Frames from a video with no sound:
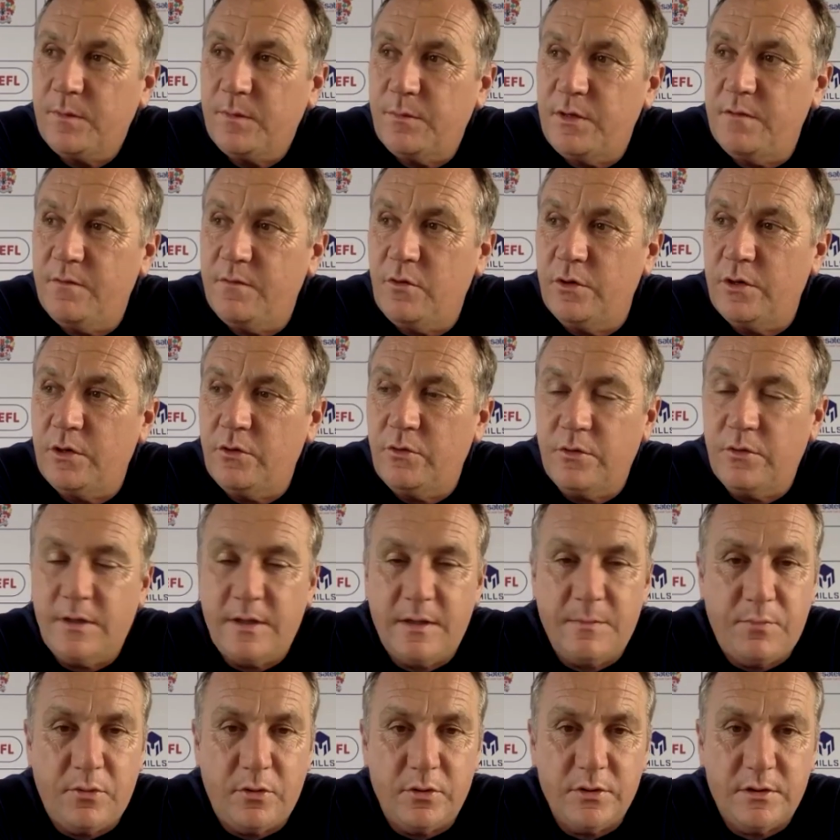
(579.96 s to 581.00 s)
but you've got to go and get
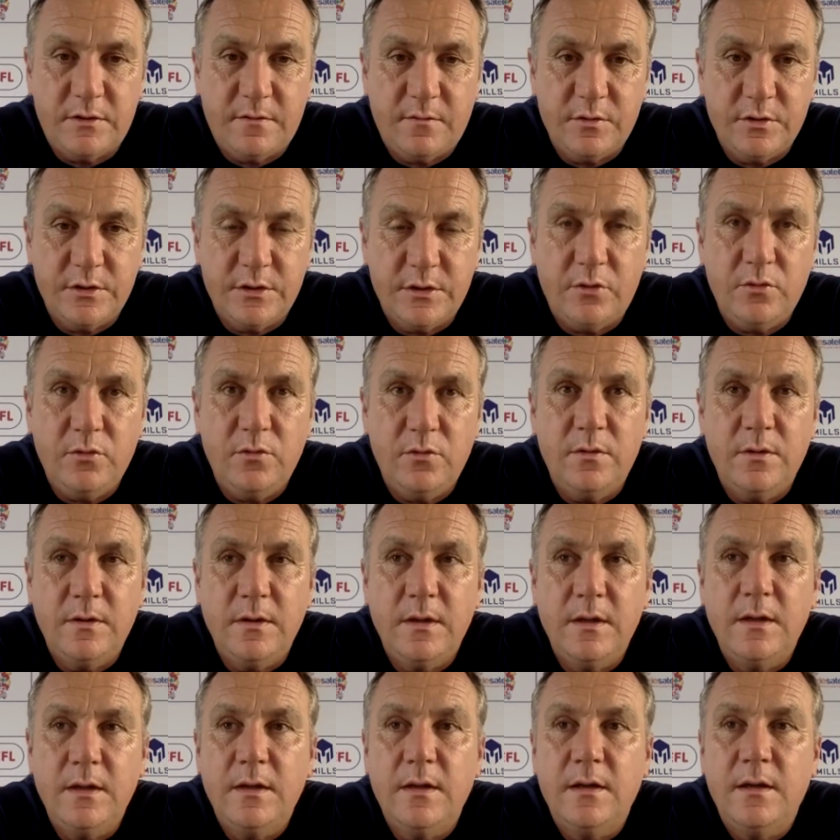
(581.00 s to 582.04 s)
the positive result.
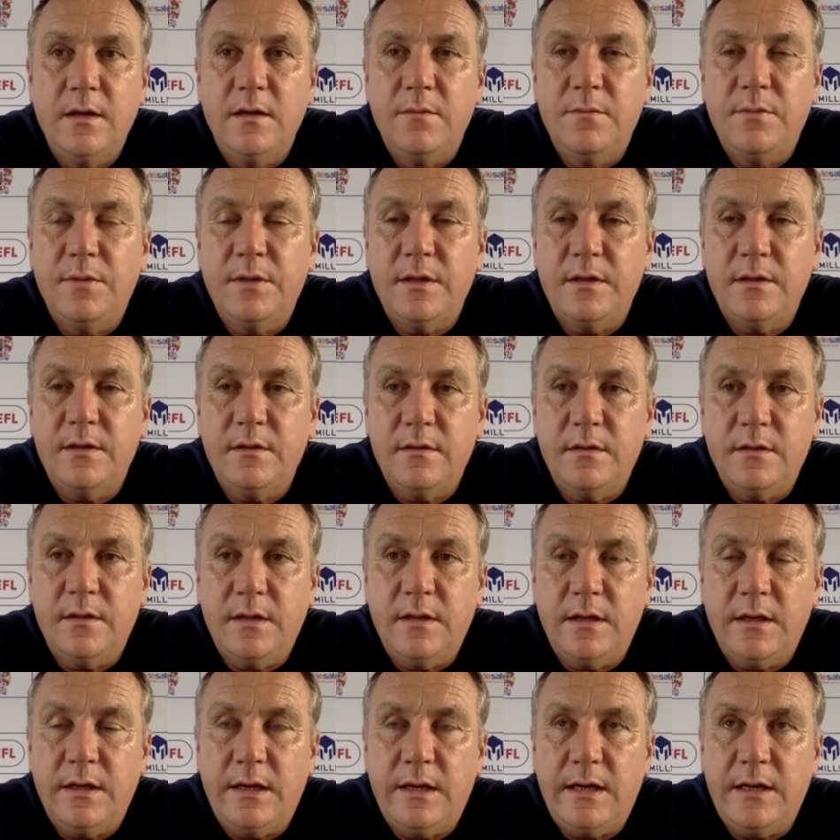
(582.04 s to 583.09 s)
But
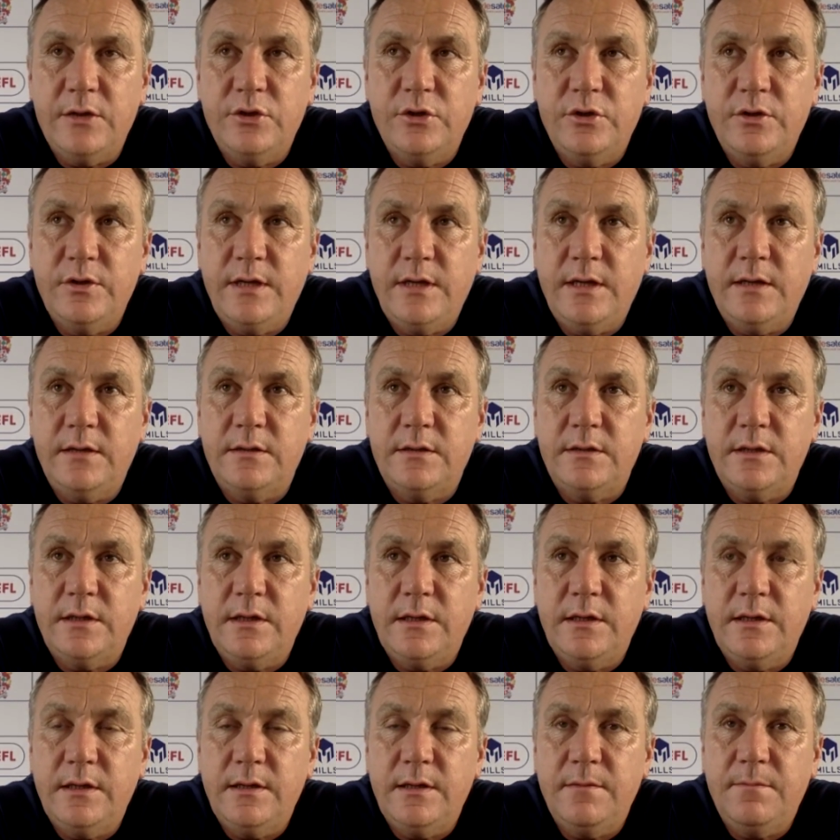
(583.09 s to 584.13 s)
it is unique
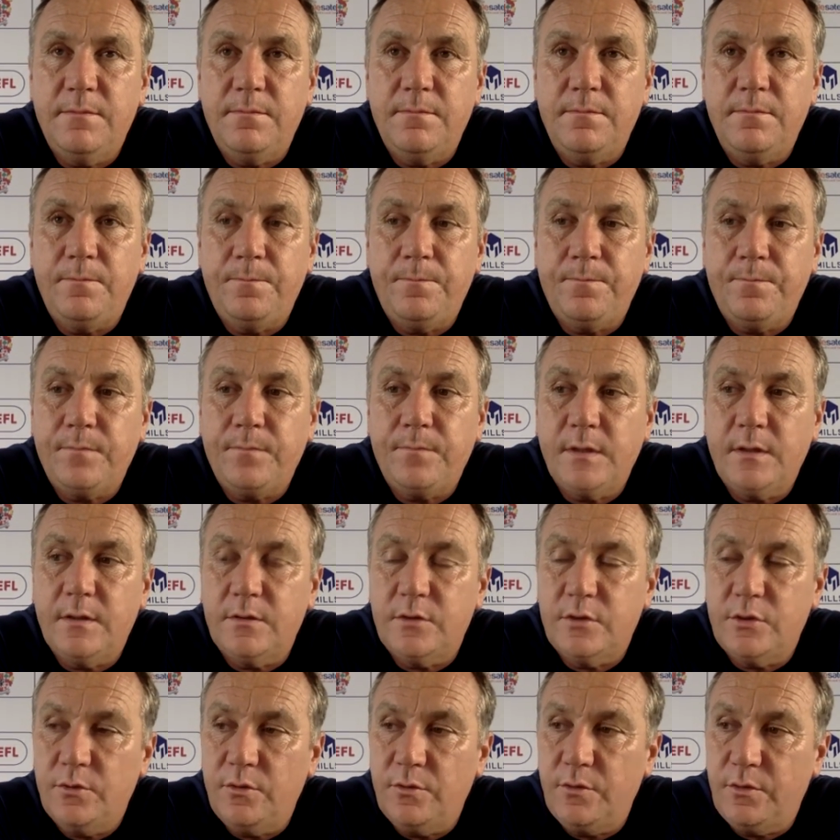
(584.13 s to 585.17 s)
to
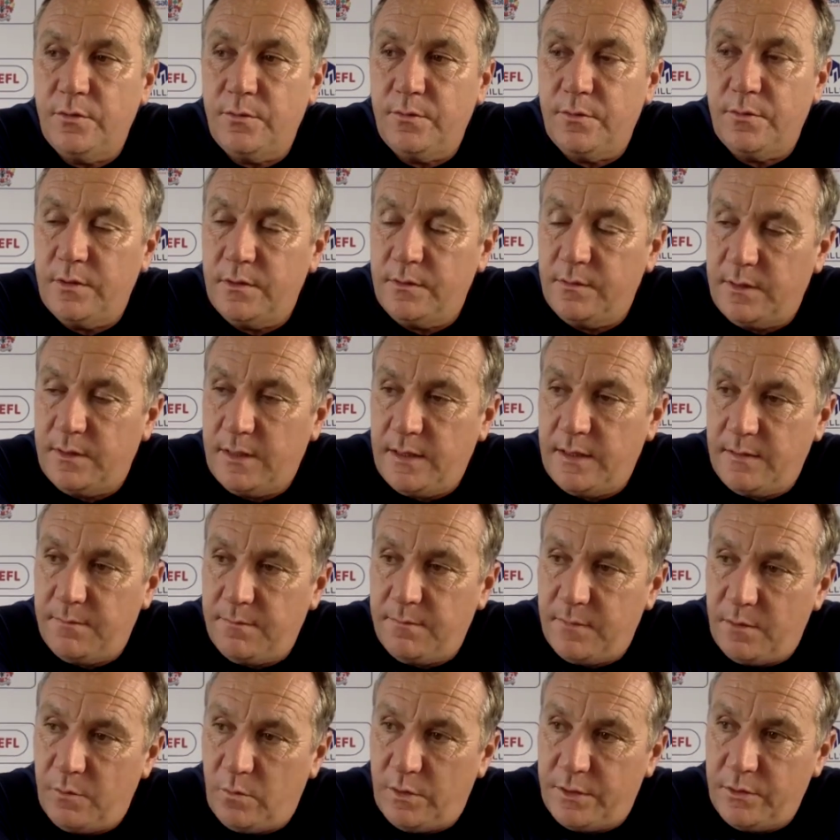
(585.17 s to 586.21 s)

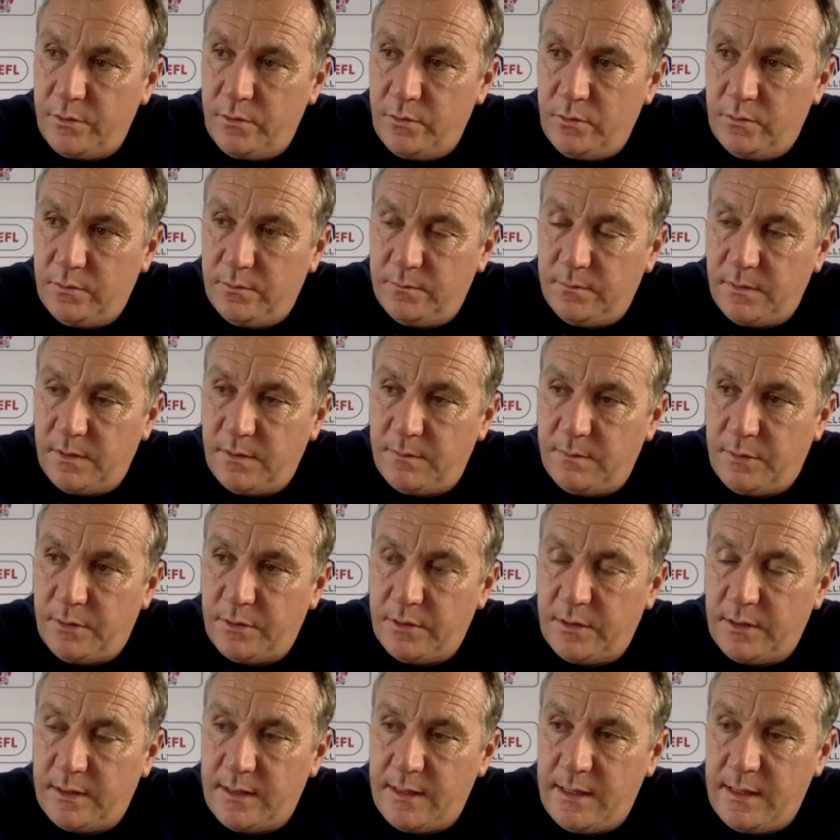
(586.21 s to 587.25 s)
the world in
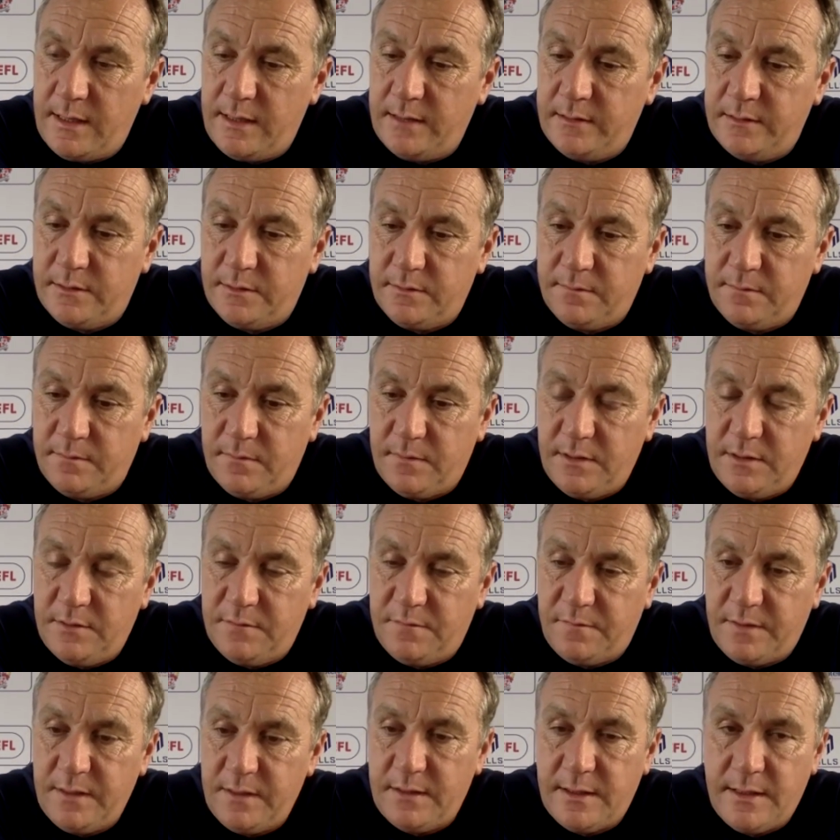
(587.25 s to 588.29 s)
Birkenhead, these
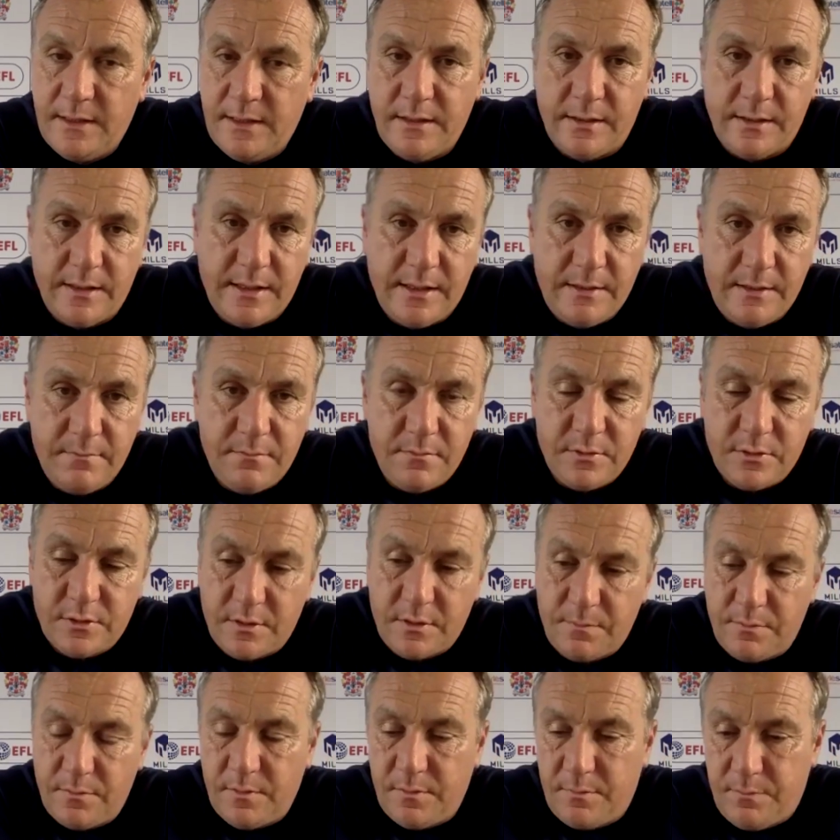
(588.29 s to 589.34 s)
Friday night games.
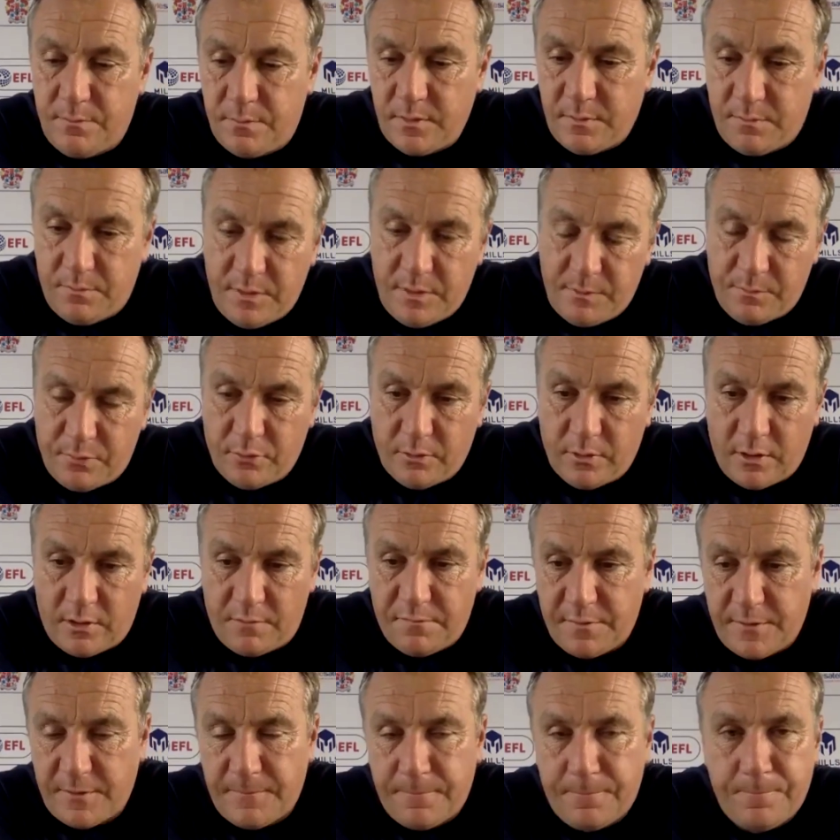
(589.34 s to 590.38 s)
The people love
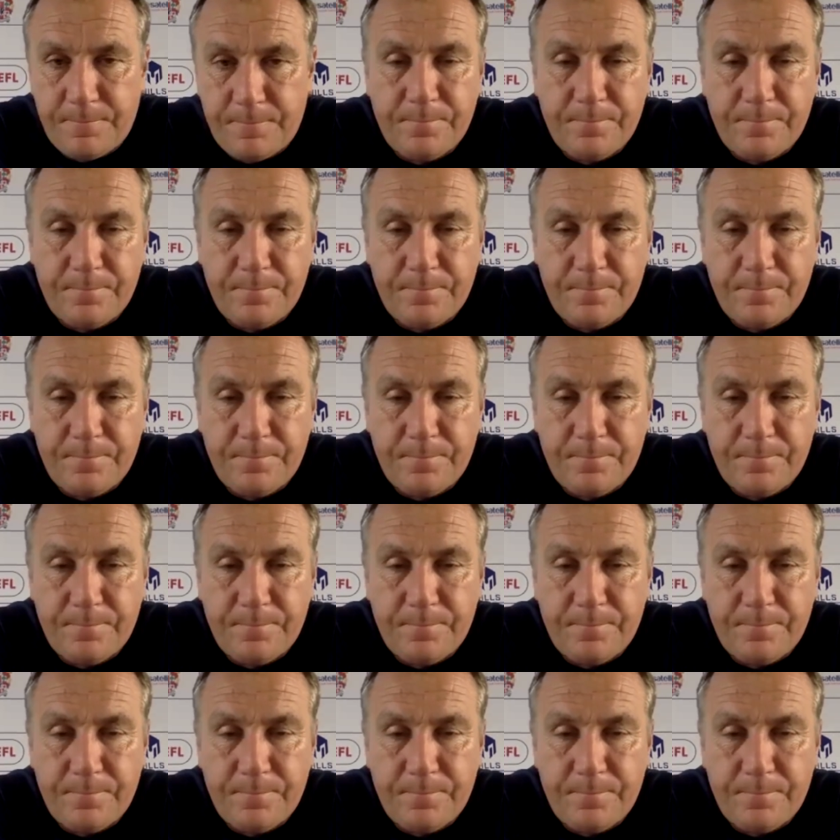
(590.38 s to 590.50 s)
it.